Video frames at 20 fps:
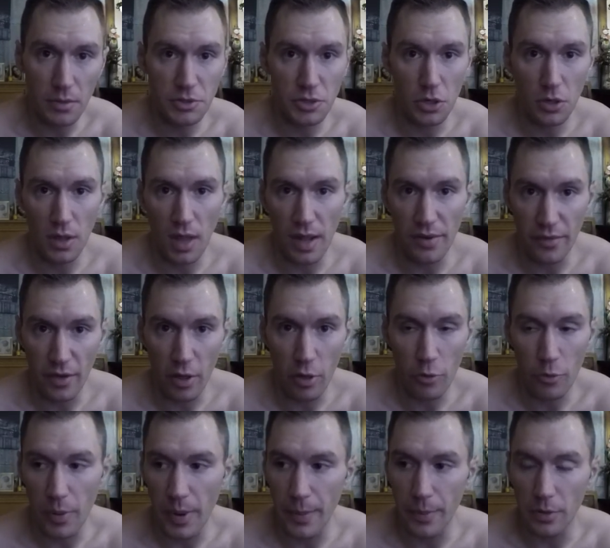I'm sure a lot of
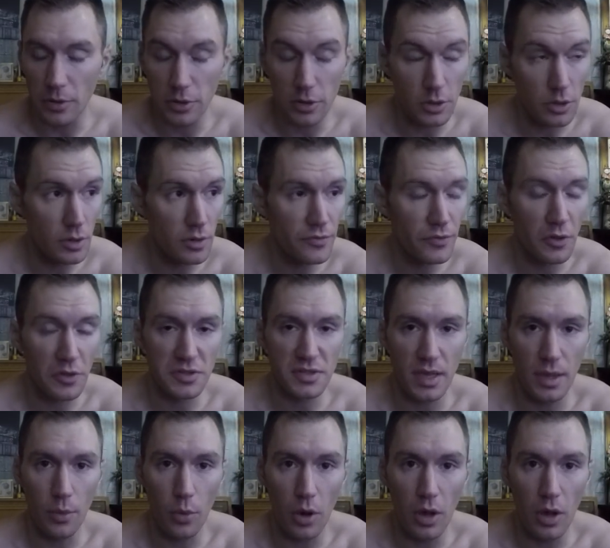other people same